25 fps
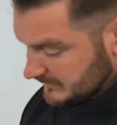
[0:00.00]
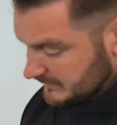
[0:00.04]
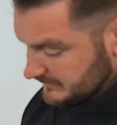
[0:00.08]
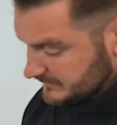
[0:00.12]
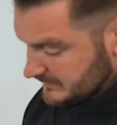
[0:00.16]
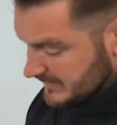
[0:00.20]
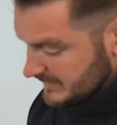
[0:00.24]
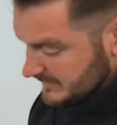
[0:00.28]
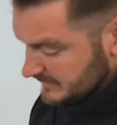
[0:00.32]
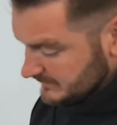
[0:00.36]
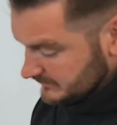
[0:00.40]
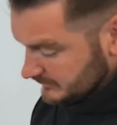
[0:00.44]

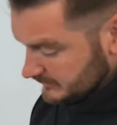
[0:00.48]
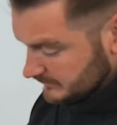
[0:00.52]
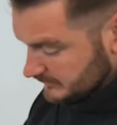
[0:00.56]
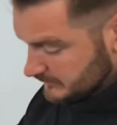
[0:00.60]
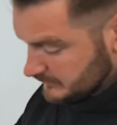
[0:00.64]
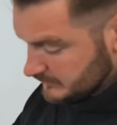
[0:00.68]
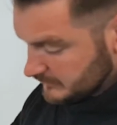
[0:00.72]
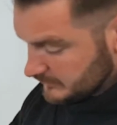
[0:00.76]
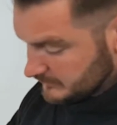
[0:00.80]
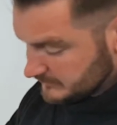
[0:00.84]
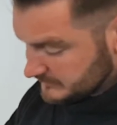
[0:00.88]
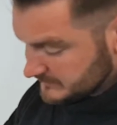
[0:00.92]
That
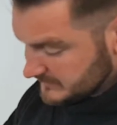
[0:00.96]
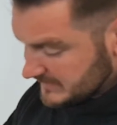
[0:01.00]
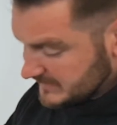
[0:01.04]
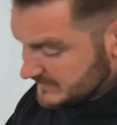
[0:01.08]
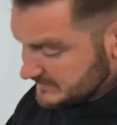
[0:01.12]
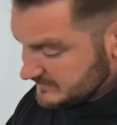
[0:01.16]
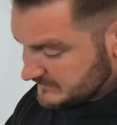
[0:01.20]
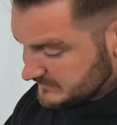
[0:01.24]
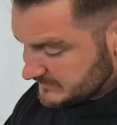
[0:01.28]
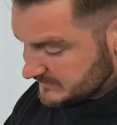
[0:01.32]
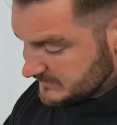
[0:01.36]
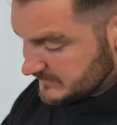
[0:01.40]
goes
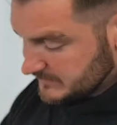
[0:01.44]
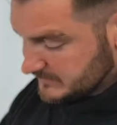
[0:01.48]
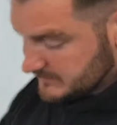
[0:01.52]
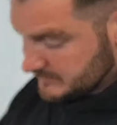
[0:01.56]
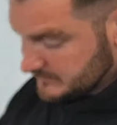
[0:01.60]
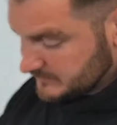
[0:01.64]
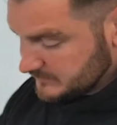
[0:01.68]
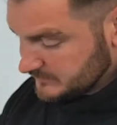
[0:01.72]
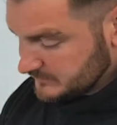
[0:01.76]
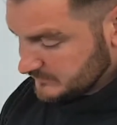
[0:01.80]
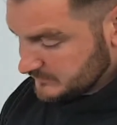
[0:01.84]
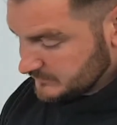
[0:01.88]
into
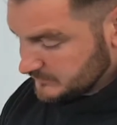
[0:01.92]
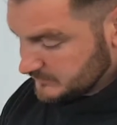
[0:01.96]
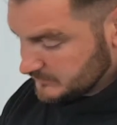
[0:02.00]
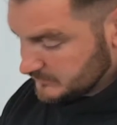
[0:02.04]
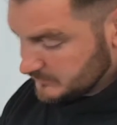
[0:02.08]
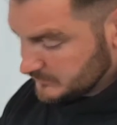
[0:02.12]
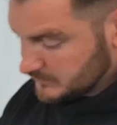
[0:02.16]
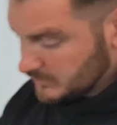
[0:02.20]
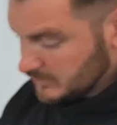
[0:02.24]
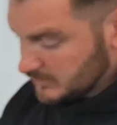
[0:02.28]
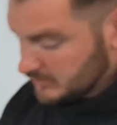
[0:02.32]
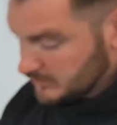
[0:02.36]

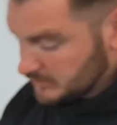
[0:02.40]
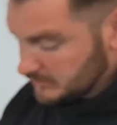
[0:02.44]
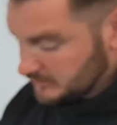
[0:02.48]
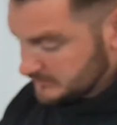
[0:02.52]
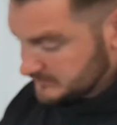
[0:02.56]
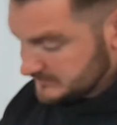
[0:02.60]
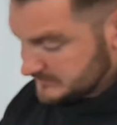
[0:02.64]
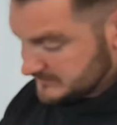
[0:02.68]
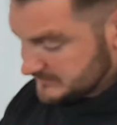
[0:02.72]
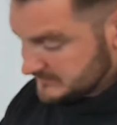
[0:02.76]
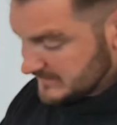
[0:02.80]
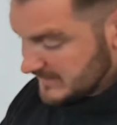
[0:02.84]
your
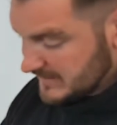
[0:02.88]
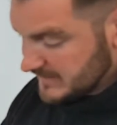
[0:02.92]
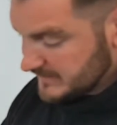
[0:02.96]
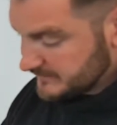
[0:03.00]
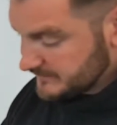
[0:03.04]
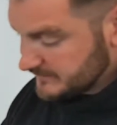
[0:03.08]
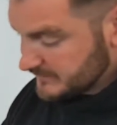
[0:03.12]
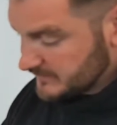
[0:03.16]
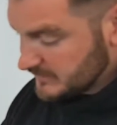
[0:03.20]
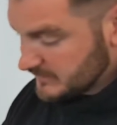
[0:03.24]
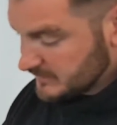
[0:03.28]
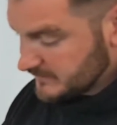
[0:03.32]

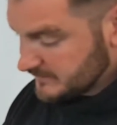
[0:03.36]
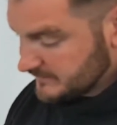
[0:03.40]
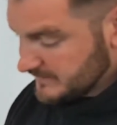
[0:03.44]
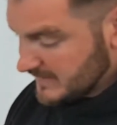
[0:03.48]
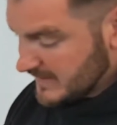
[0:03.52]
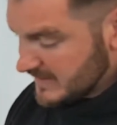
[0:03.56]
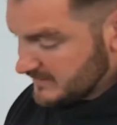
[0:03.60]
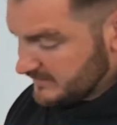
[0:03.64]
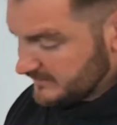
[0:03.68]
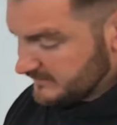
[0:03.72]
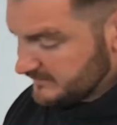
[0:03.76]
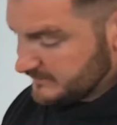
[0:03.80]
diverter
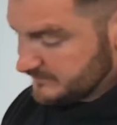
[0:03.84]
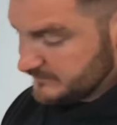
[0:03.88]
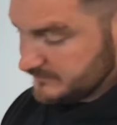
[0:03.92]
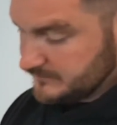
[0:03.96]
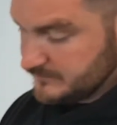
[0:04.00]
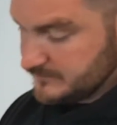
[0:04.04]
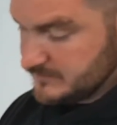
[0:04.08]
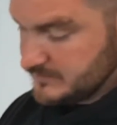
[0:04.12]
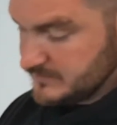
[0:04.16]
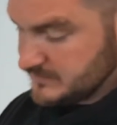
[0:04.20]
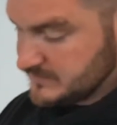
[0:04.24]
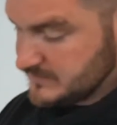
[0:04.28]
valve,
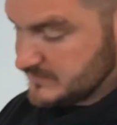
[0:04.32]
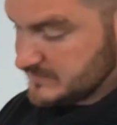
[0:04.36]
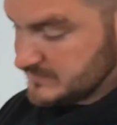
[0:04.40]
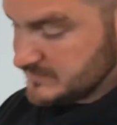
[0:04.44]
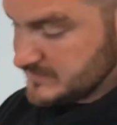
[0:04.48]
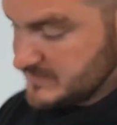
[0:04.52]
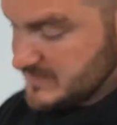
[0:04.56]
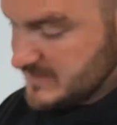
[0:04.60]
which is